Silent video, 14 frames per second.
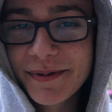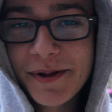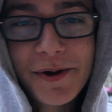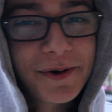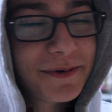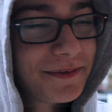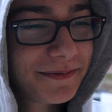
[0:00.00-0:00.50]

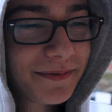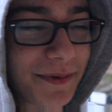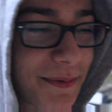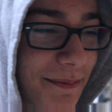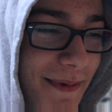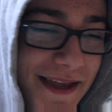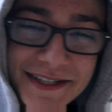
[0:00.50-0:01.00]
below,
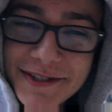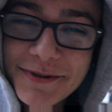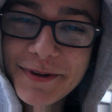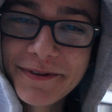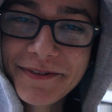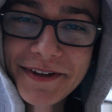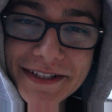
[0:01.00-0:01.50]
message
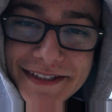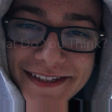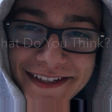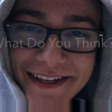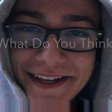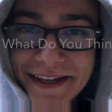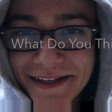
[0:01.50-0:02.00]
one of
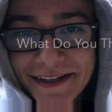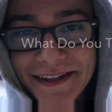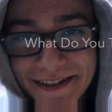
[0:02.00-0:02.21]
us,